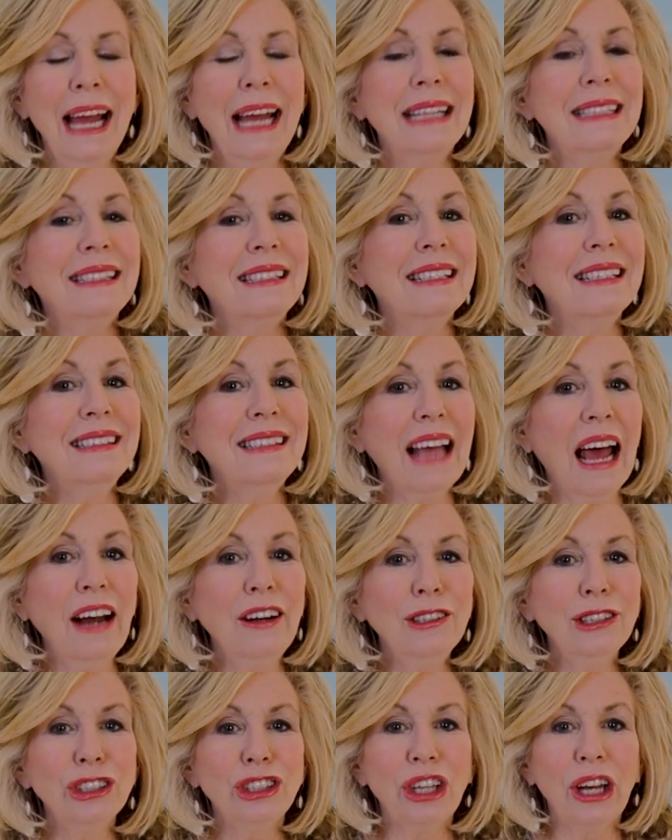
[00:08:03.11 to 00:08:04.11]
it's this
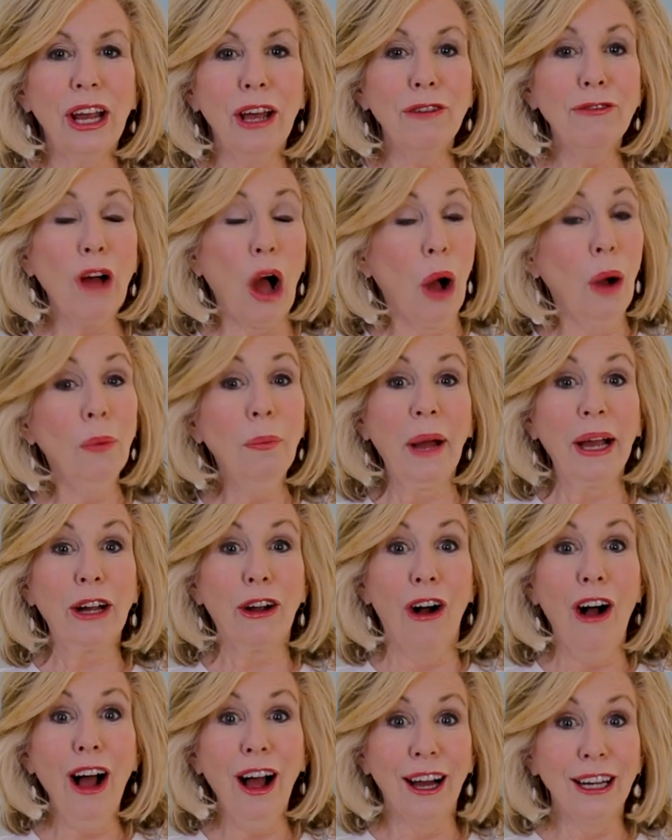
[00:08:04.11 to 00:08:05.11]
energy of, oh my
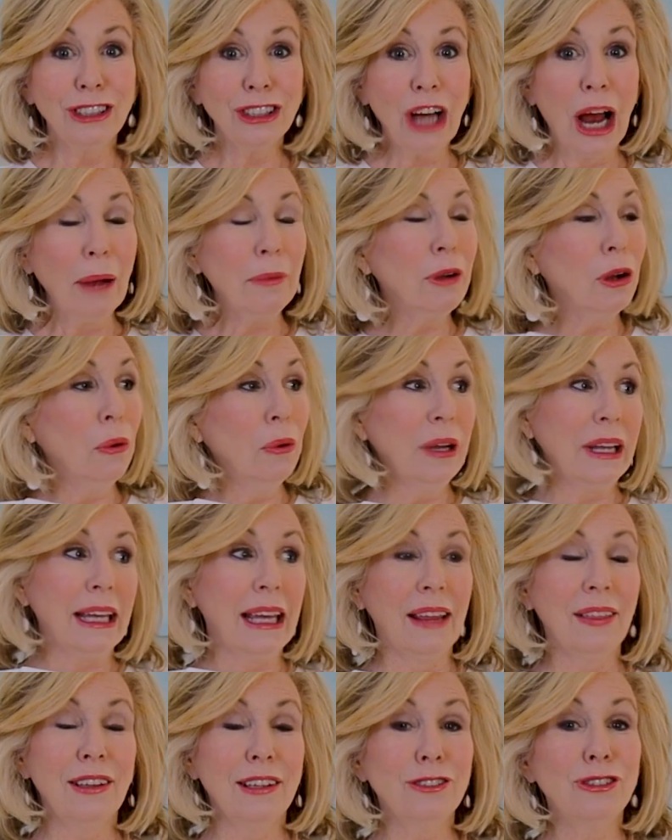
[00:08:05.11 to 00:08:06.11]
gosh, I'm
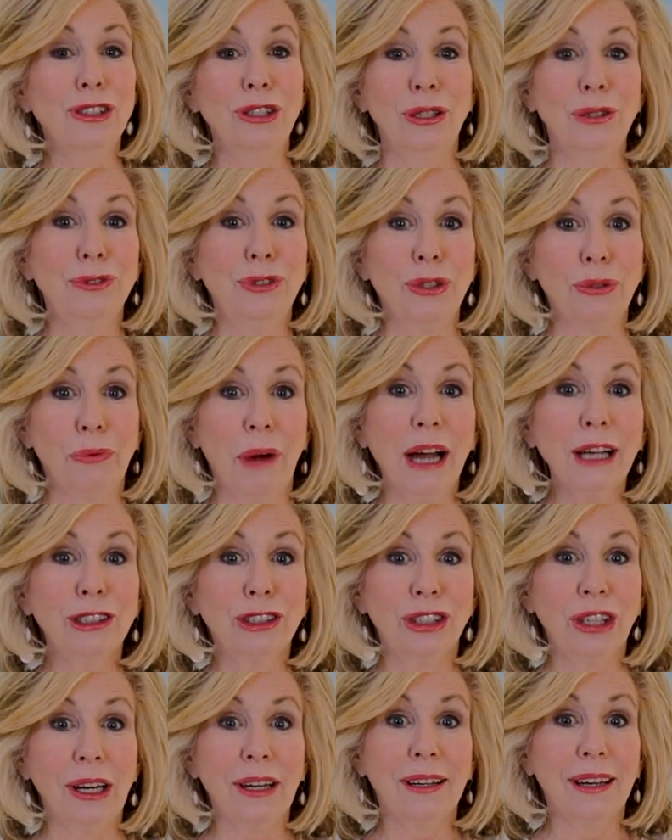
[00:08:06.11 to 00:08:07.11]
going in this new
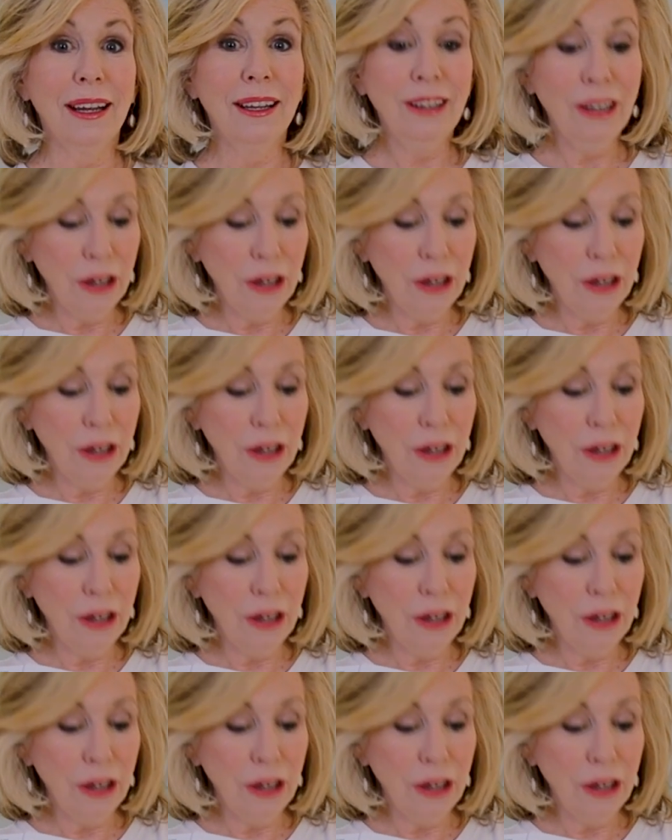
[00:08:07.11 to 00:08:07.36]
direction.